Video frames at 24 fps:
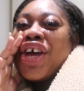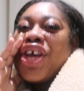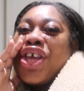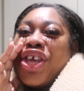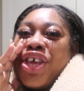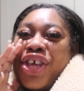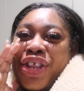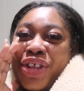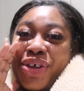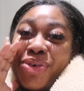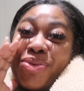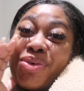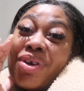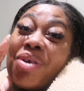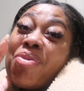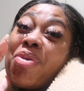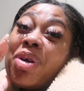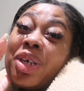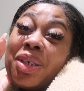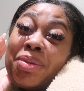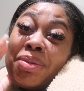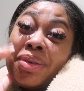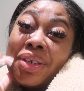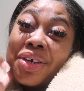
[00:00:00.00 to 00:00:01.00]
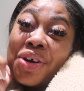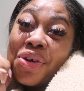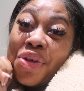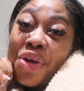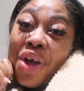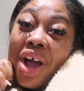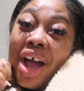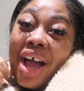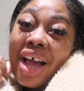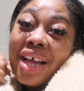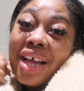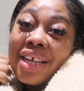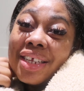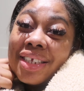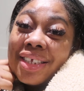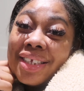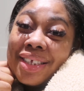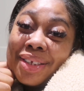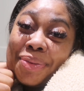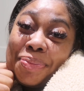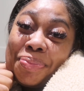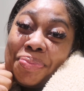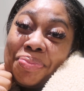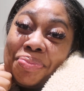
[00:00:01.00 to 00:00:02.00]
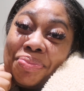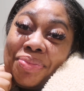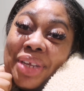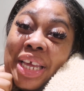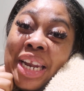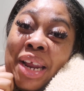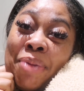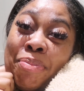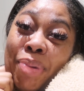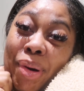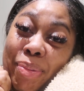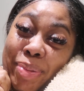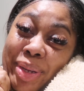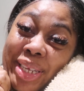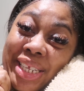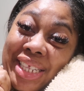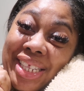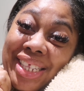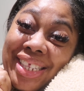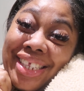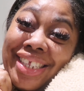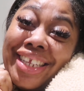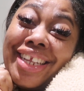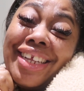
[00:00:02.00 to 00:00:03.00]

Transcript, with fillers: You do want to watch me, don't you guys? Innit, boppers.